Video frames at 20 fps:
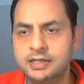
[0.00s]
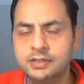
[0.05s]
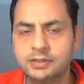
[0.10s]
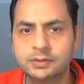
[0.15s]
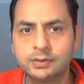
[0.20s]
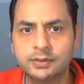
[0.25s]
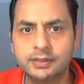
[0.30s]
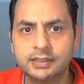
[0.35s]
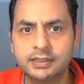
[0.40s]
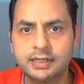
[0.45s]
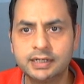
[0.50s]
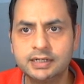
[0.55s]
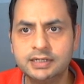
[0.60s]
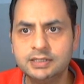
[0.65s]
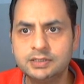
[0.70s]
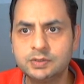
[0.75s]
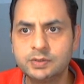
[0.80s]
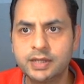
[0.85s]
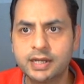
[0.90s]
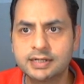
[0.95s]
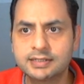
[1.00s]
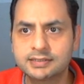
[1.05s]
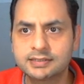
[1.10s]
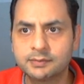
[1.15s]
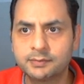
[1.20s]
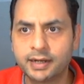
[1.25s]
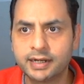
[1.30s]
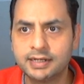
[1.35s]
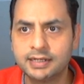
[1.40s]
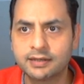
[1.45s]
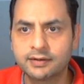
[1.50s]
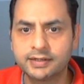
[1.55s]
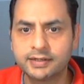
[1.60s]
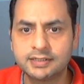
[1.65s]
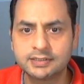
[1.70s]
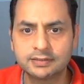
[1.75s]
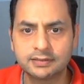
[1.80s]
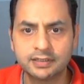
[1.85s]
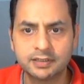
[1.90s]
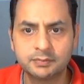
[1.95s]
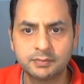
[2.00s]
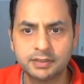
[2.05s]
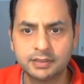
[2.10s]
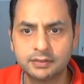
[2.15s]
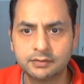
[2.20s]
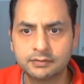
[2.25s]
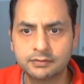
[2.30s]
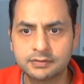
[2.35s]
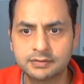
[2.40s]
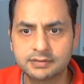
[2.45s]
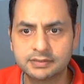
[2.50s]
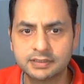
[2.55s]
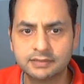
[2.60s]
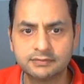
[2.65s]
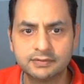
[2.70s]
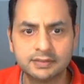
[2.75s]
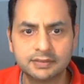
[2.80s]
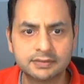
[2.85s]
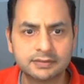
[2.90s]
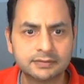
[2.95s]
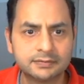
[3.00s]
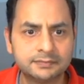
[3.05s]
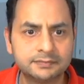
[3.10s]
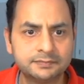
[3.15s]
So at least you get some idea, right? So let me don't save this.